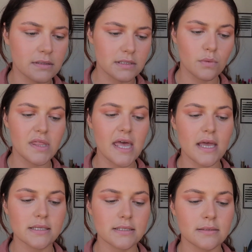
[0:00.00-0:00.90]
So with
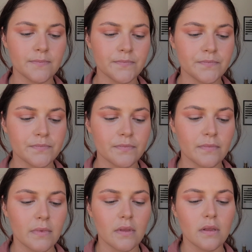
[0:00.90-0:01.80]
this,
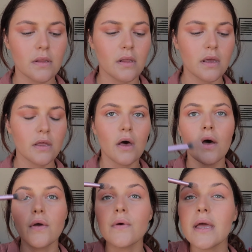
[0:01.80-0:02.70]
I
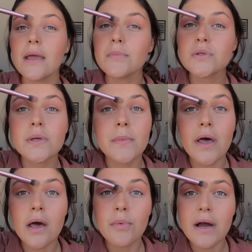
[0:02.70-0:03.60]
go in between
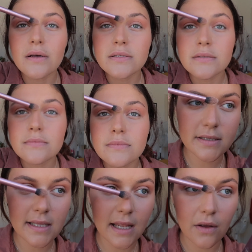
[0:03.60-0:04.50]
my eyebrows.
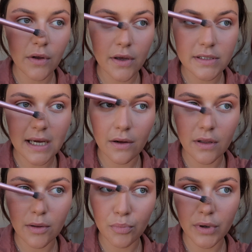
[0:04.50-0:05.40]
So then I'll go down
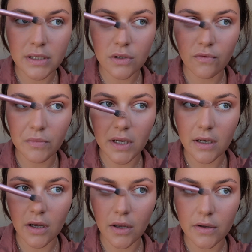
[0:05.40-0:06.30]
at the bridge of my
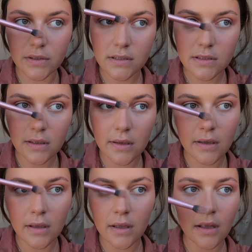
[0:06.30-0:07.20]
nose.
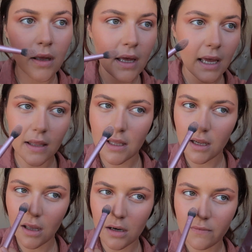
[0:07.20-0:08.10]
And then
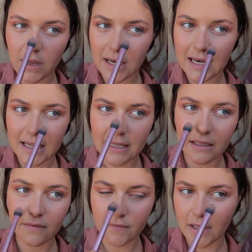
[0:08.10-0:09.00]
I kind of like
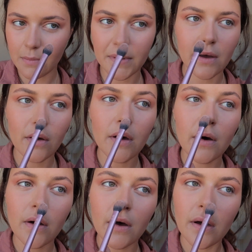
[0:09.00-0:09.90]
leave that bit
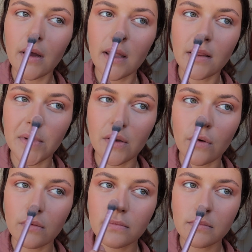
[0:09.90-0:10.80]
in the middle